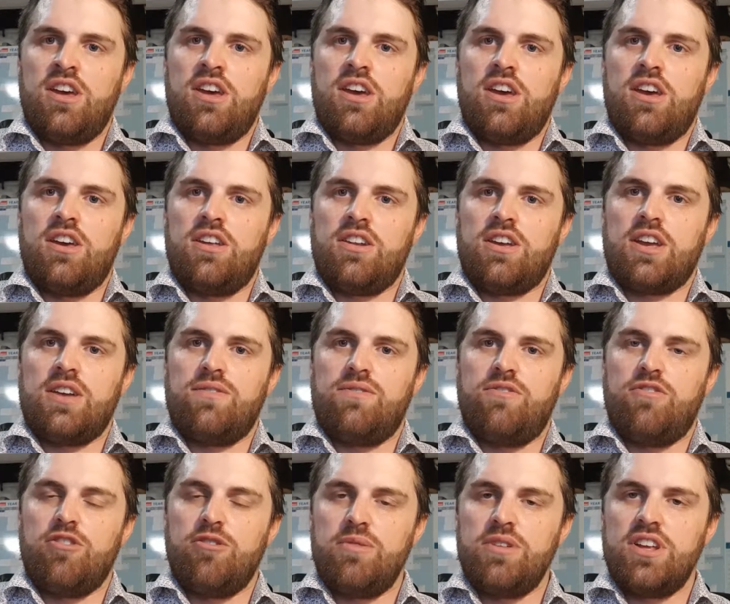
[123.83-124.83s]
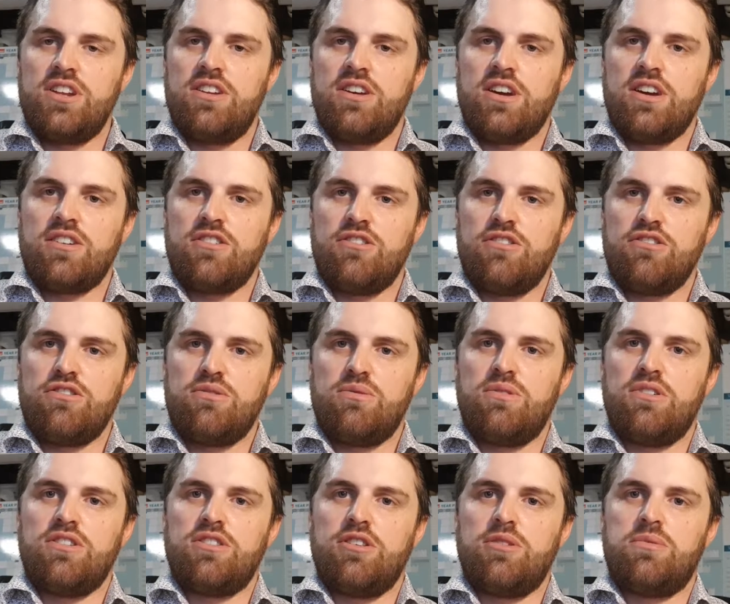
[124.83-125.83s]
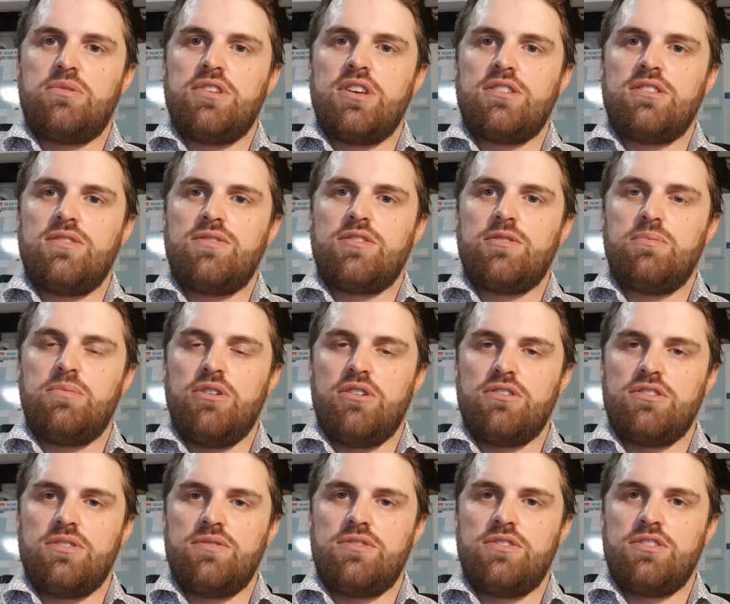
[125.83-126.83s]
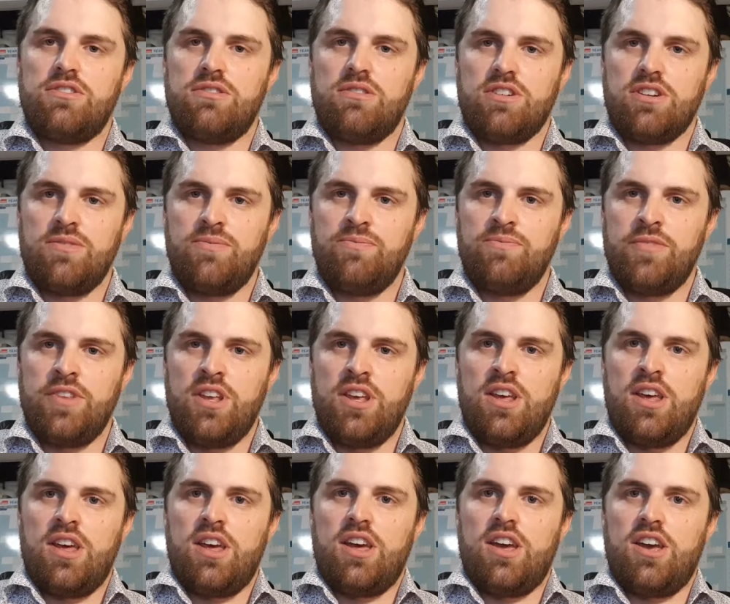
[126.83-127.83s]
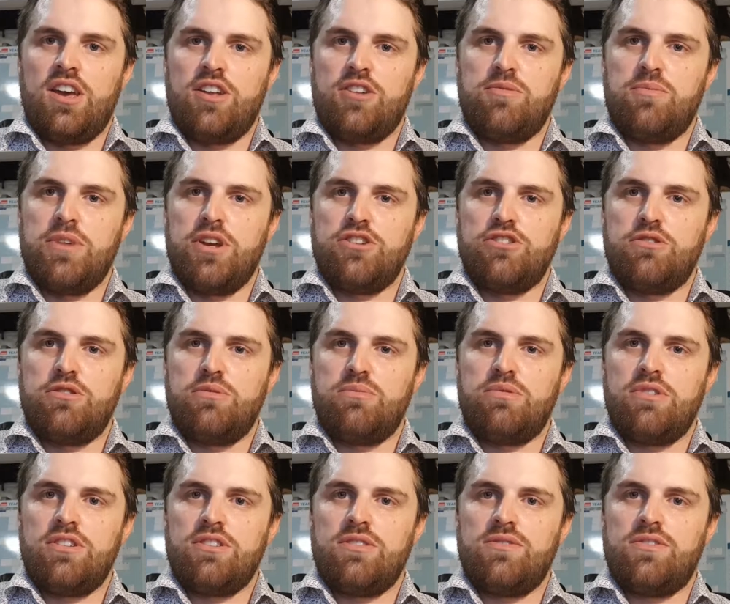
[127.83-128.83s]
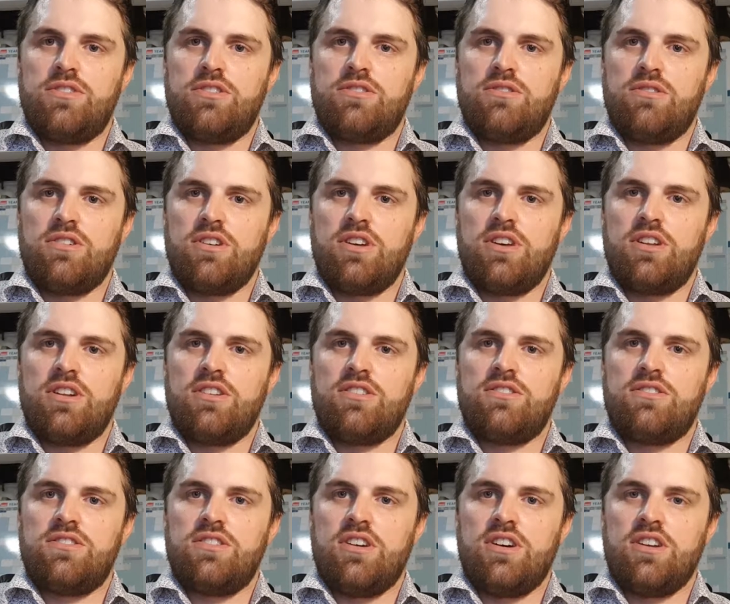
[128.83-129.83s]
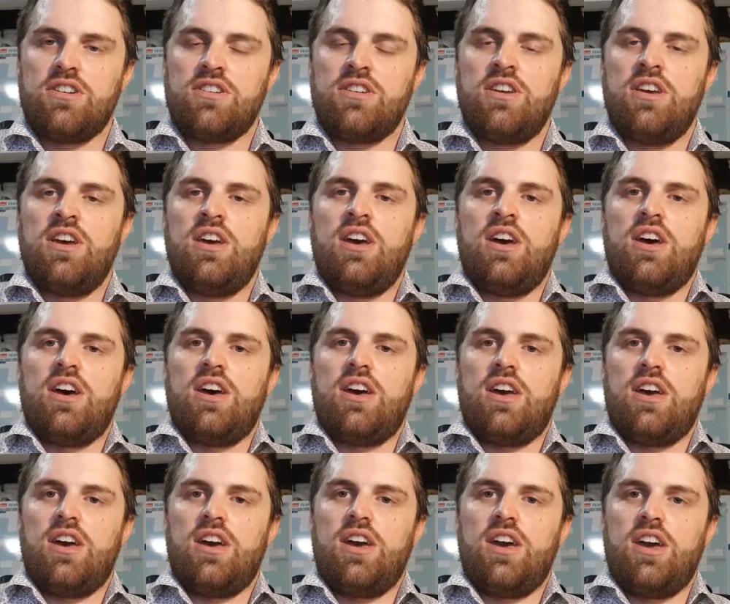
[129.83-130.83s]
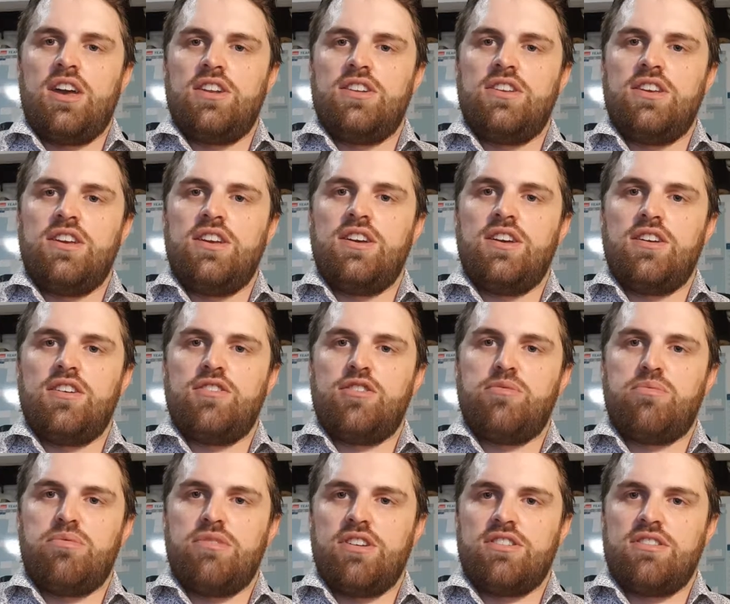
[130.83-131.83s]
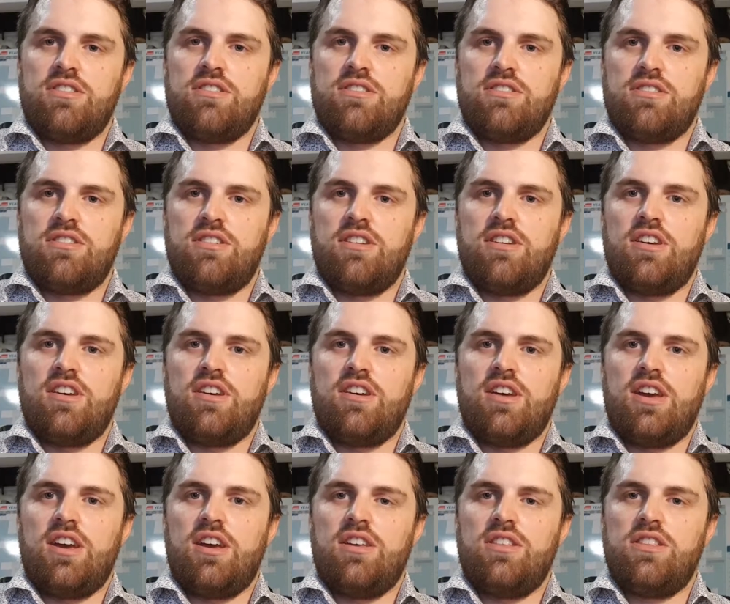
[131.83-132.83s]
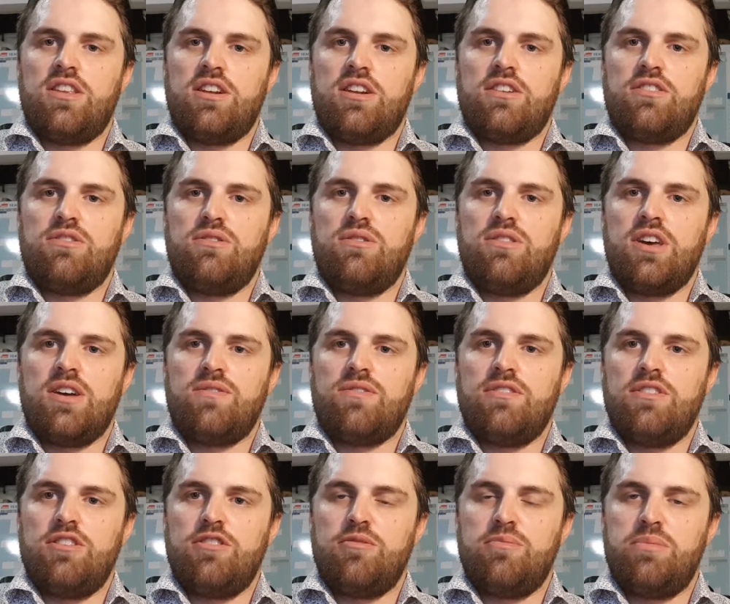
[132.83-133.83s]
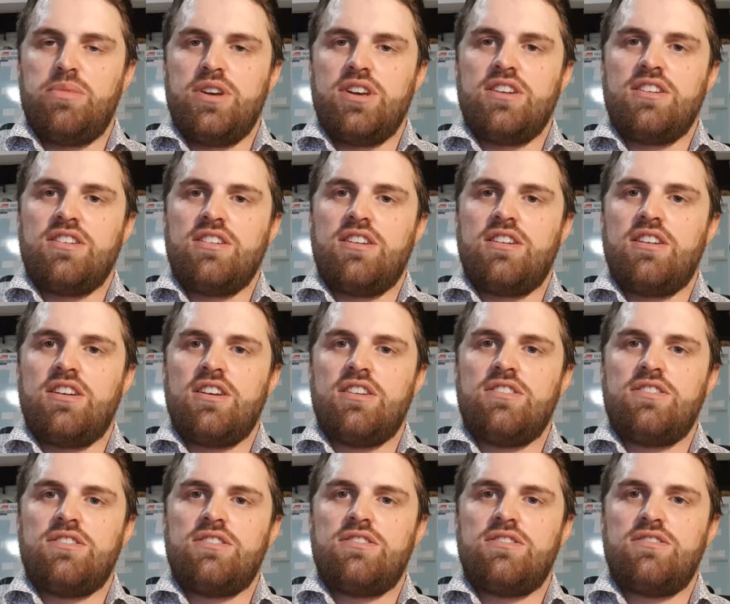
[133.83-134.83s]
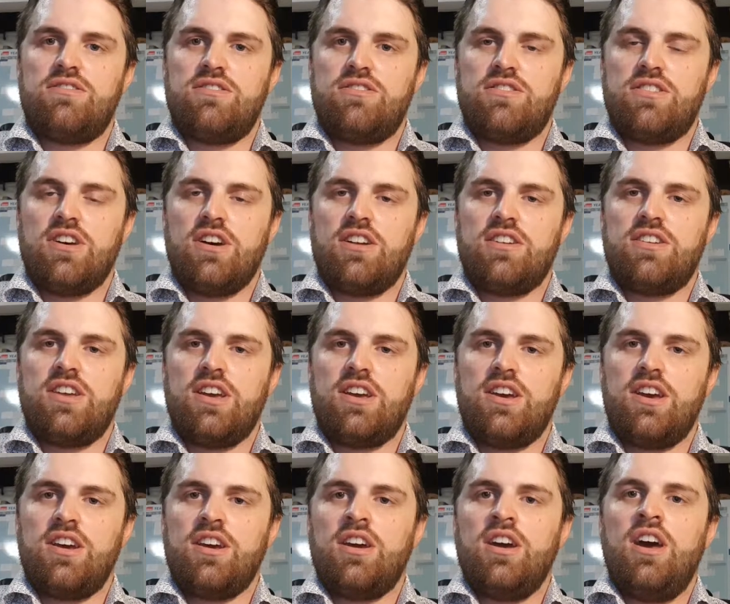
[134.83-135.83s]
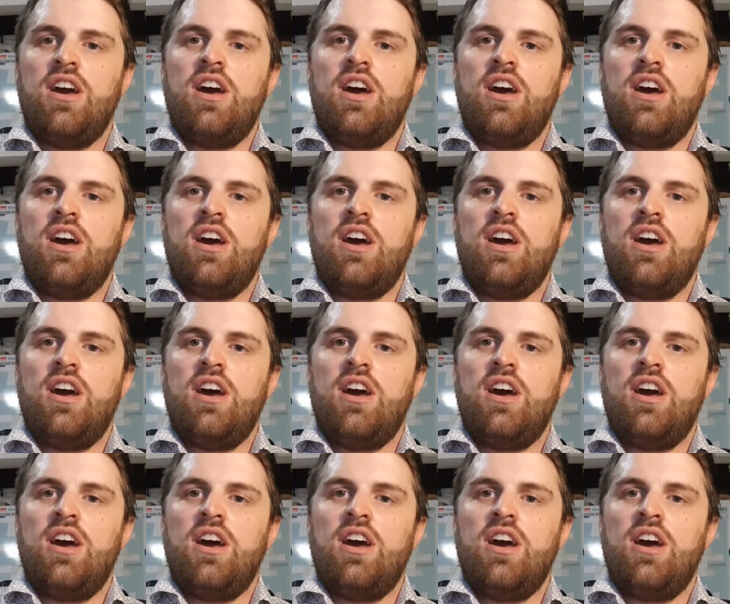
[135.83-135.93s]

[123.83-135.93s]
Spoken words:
and I get formally diagnosed with obsessive compulsive disorder and major depressive disorder, and I start antidepressants. And then I do that for a little bit, and I start taking